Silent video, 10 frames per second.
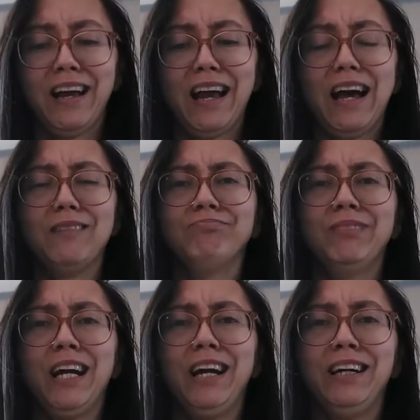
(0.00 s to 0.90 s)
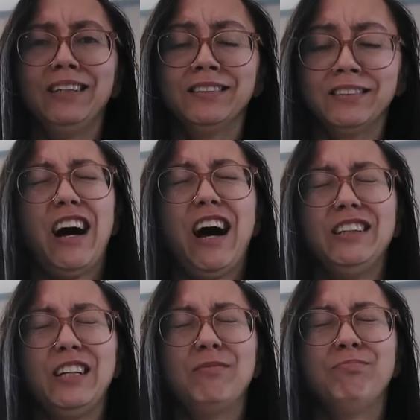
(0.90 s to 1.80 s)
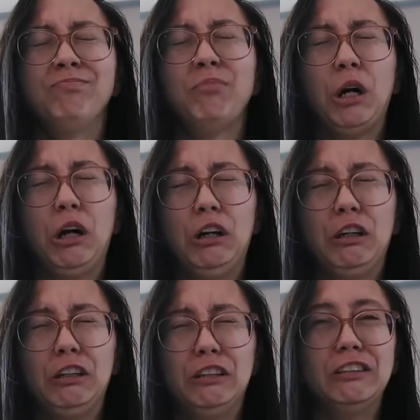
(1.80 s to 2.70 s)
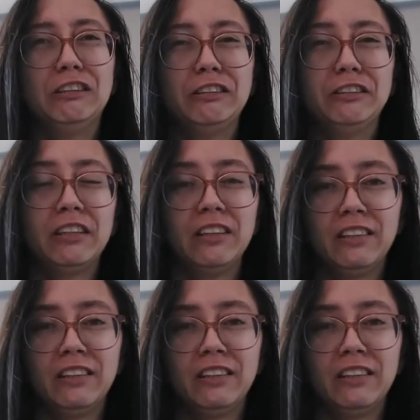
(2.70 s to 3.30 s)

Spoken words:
Help me. I am bored.